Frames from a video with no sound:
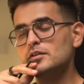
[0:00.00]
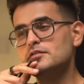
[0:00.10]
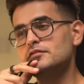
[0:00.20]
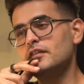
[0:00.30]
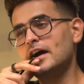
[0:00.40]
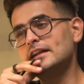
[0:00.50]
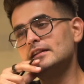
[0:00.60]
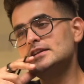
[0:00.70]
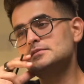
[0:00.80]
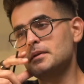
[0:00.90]
How do you
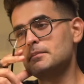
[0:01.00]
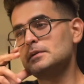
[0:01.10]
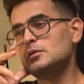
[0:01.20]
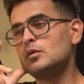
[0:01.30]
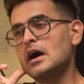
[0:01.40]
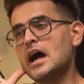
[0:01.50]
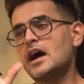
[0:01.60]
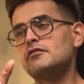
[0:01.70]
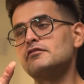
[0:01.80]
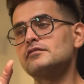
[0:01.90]
find these people who
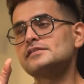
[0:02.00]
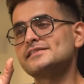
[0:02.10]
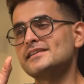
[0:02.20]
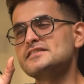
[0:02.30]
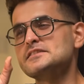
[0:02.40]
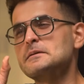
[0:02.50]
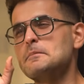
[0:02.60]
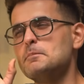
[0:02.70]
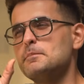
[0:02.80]
have such